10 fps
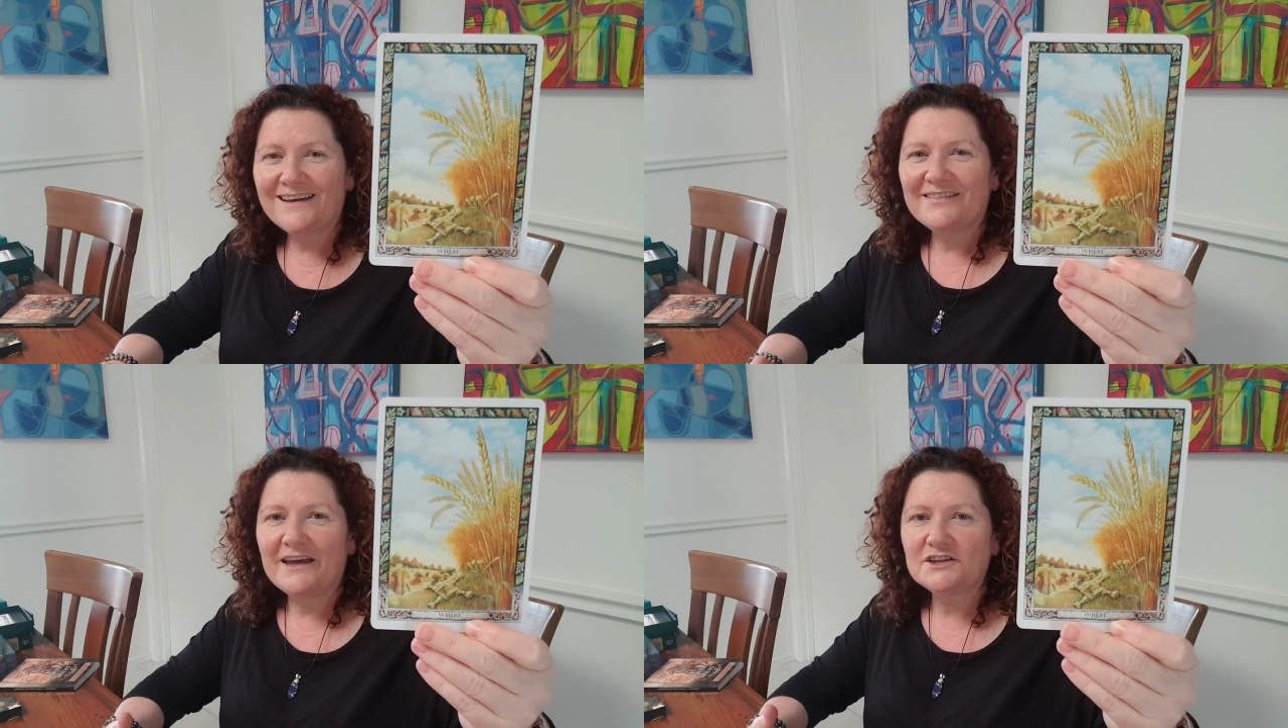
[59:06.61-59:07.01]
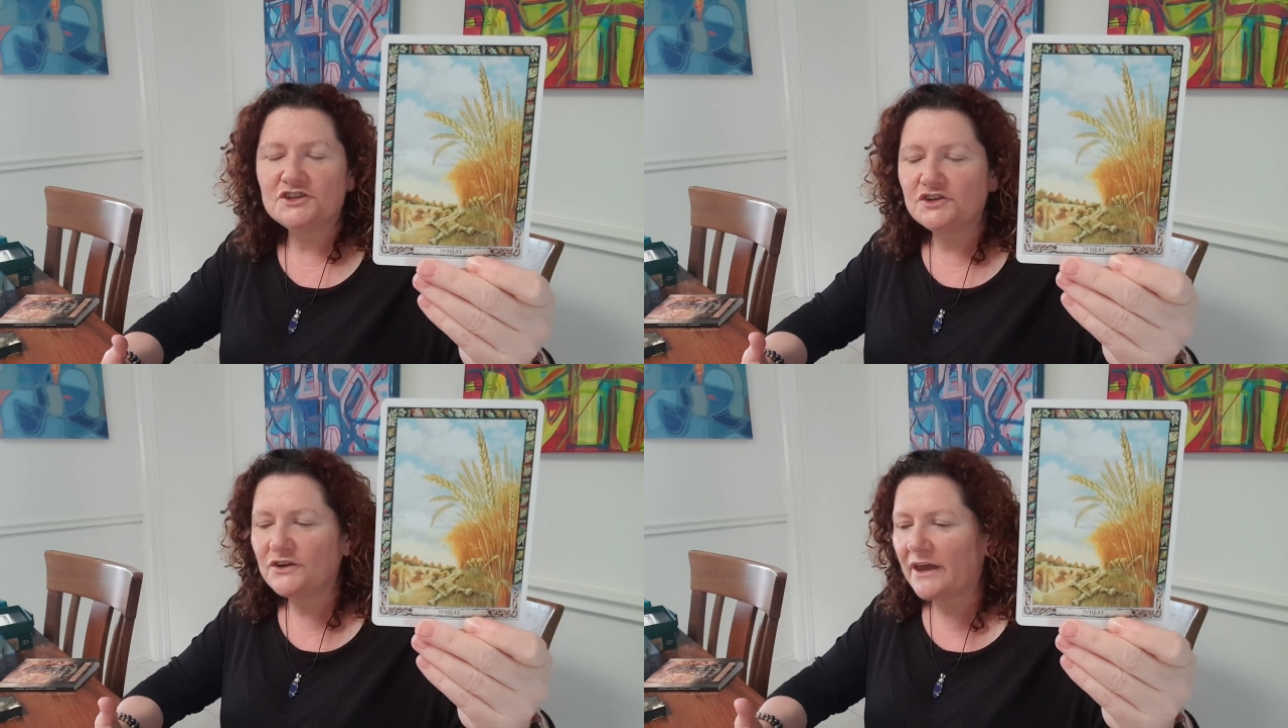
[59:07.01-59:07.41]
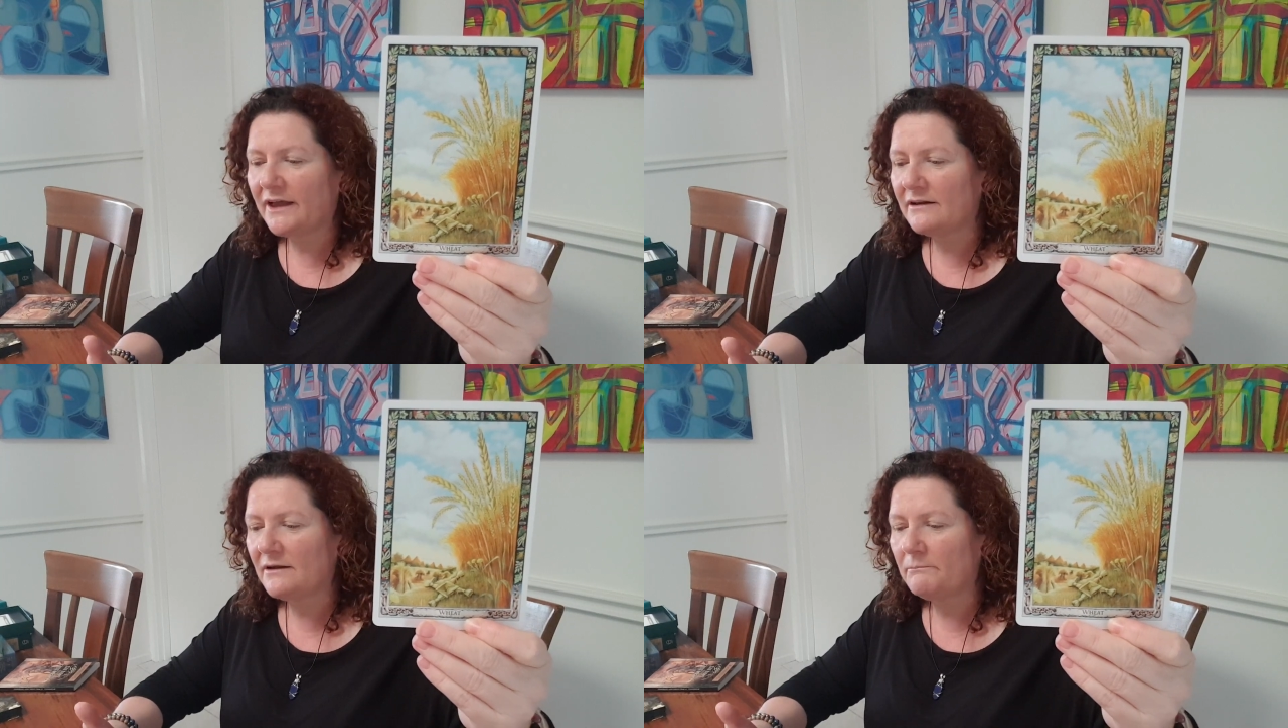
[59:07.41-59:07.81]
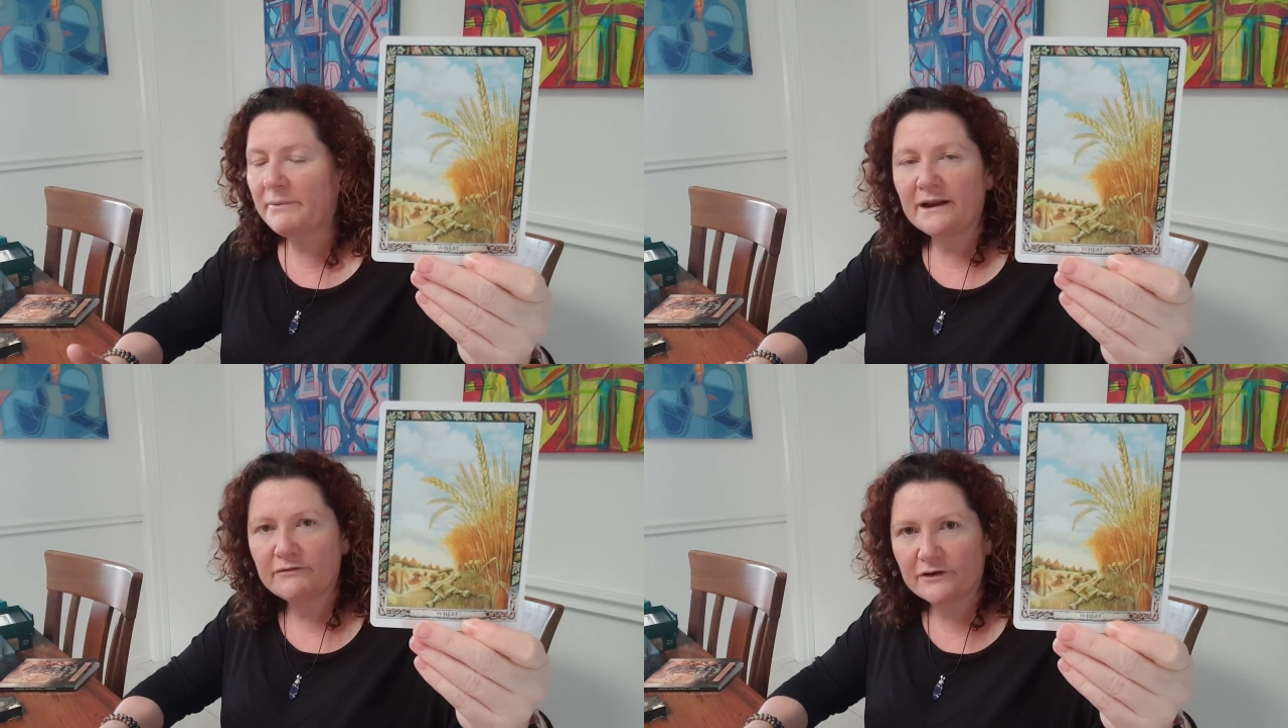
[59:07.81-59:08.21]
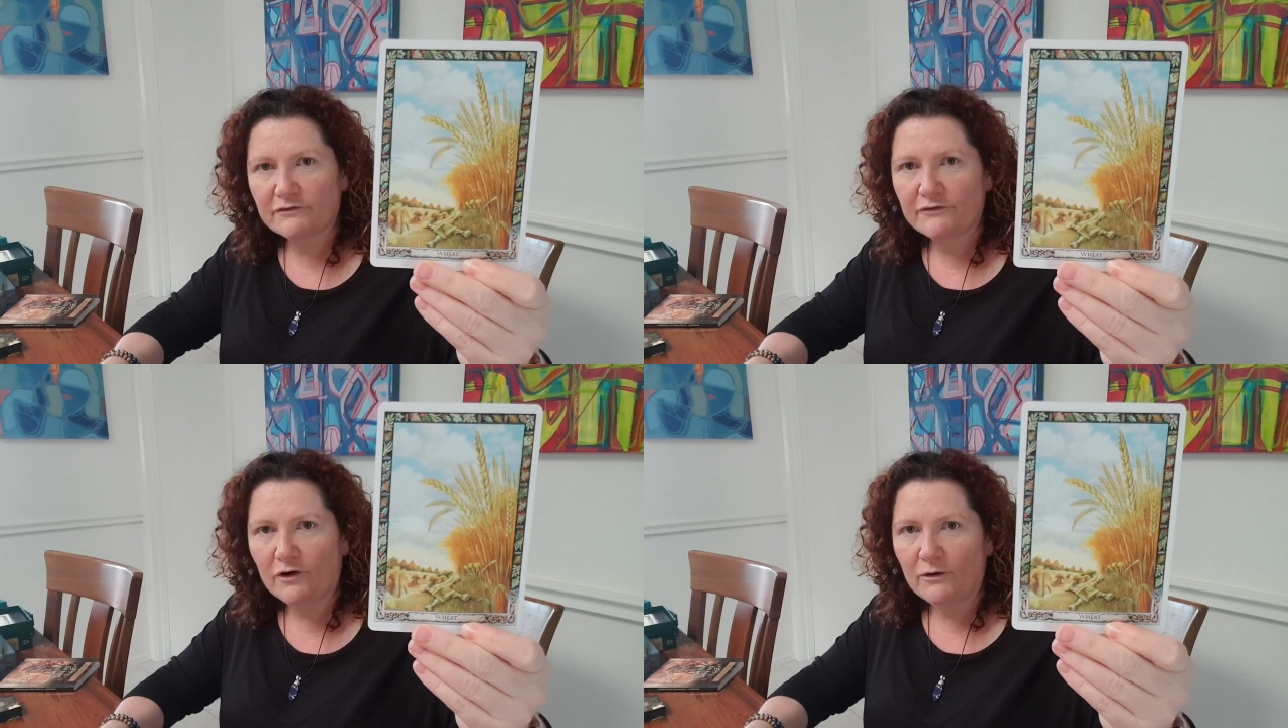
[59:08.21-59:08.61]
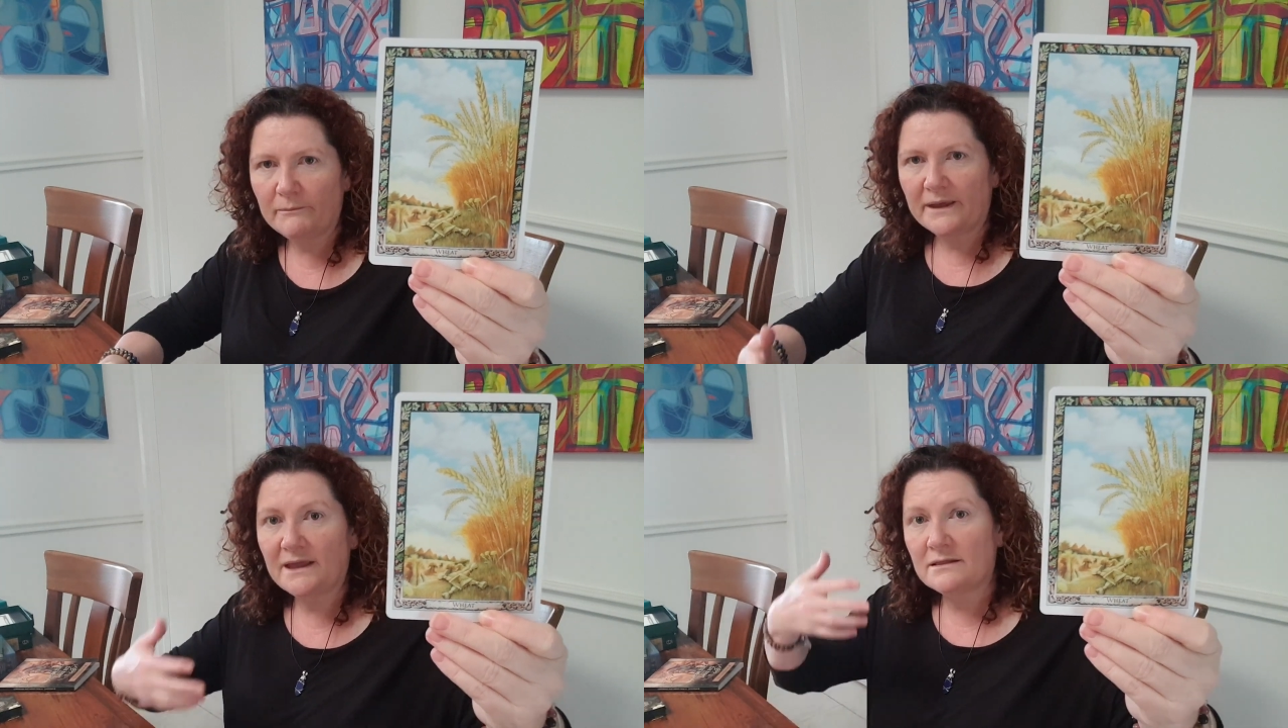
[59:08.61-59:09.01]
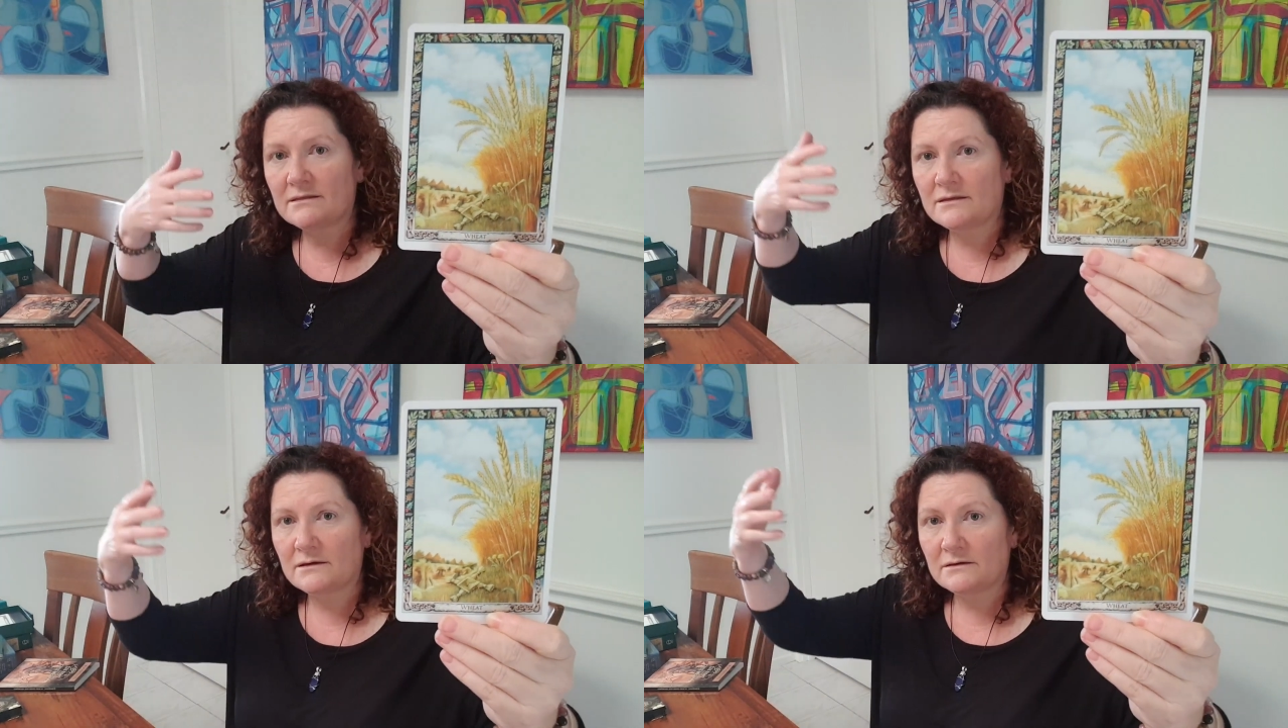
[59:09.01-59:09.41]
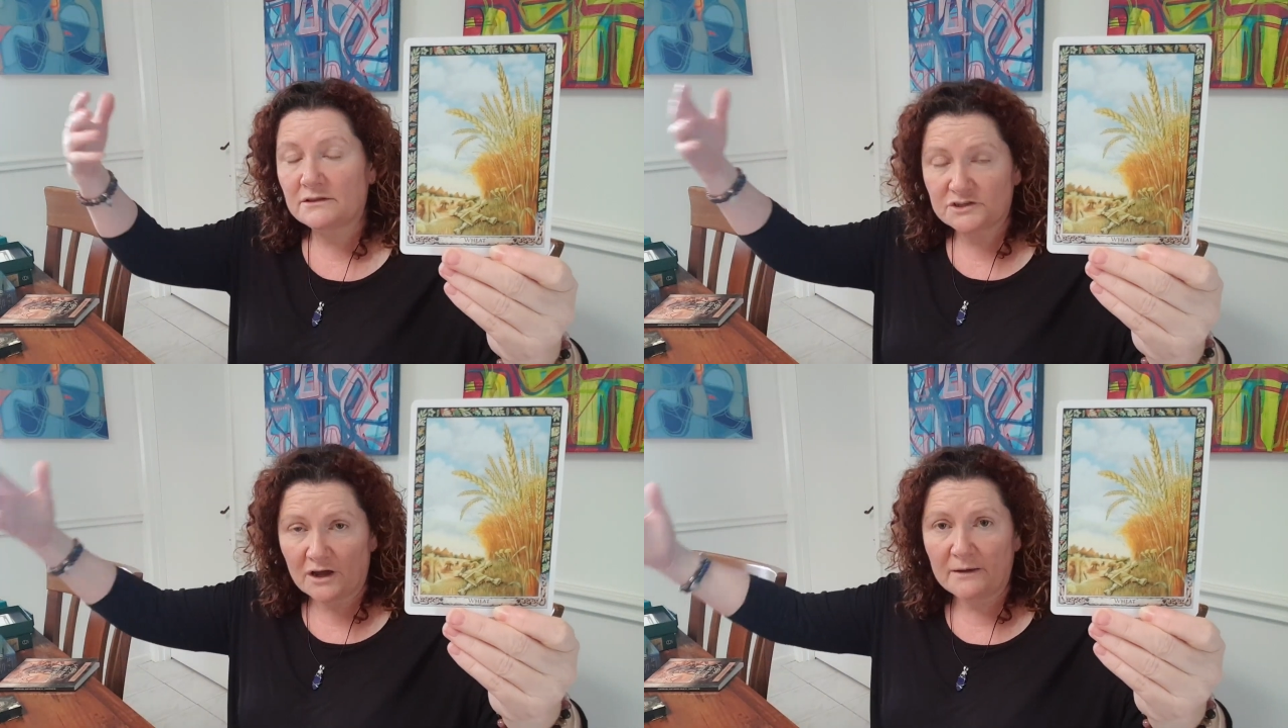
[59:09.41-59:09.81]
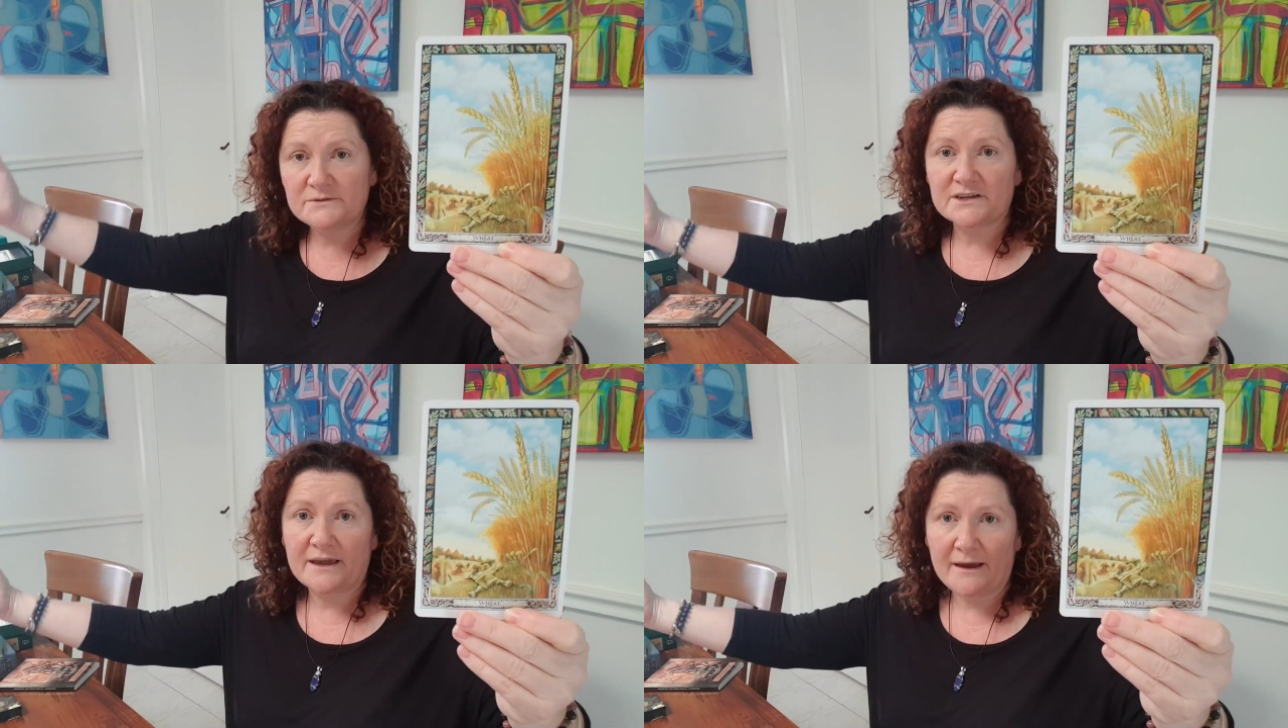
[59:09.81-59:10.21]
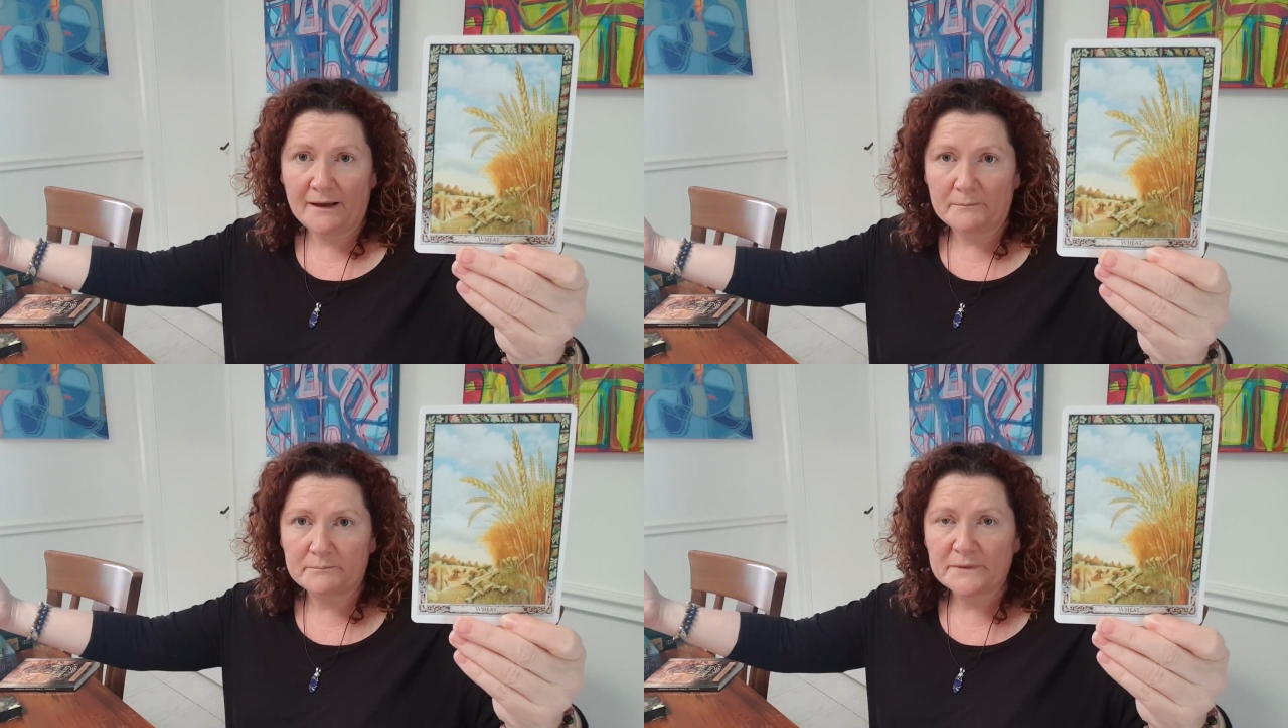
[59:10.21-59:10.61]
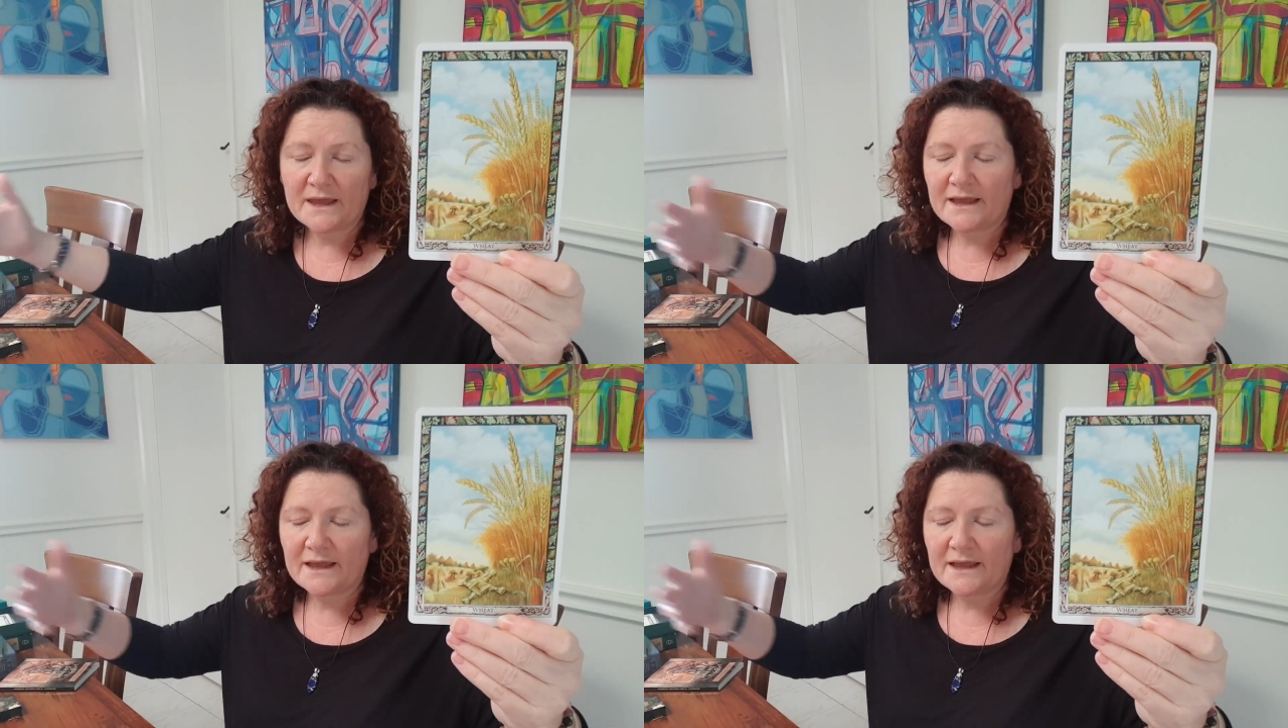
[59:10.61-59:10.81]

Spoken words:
that you can benefit from in the time to come.